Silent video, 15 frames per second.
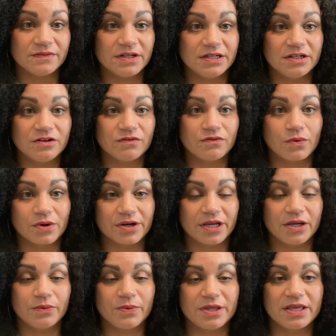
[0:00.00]
They did a
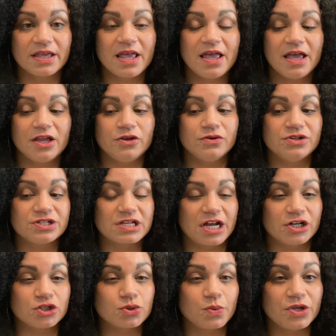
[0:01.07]
4-day a week, and you just
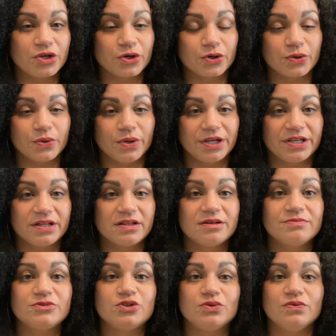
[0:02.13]
kind of tweak your
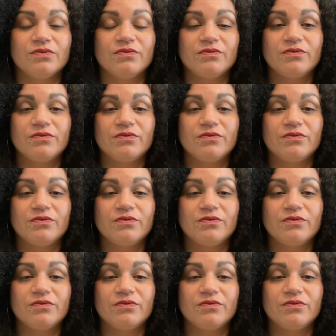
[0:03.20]
curriculum to